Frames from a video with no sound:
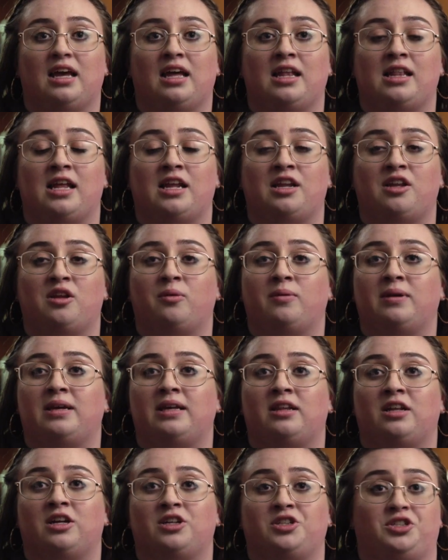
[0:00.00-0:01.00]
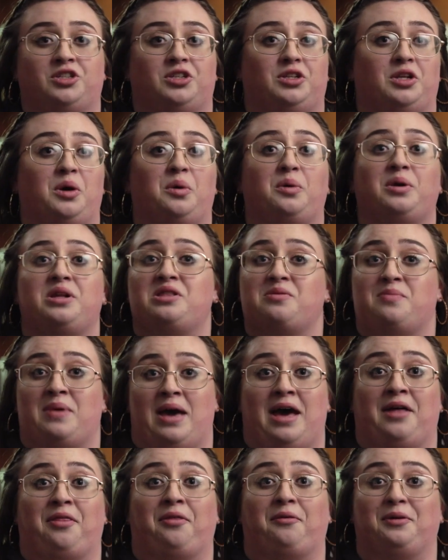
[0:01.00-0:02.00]
and then you eat lunch alone in the
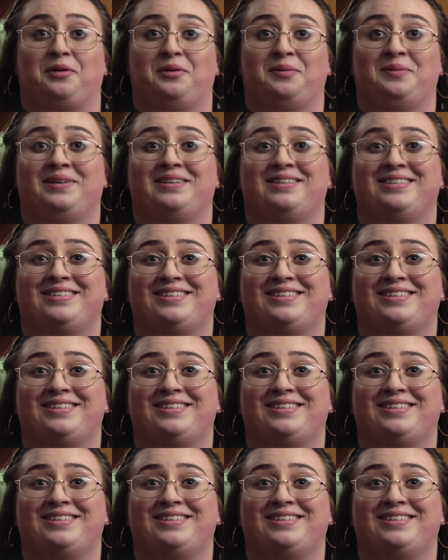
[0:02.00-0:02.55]
bathroom.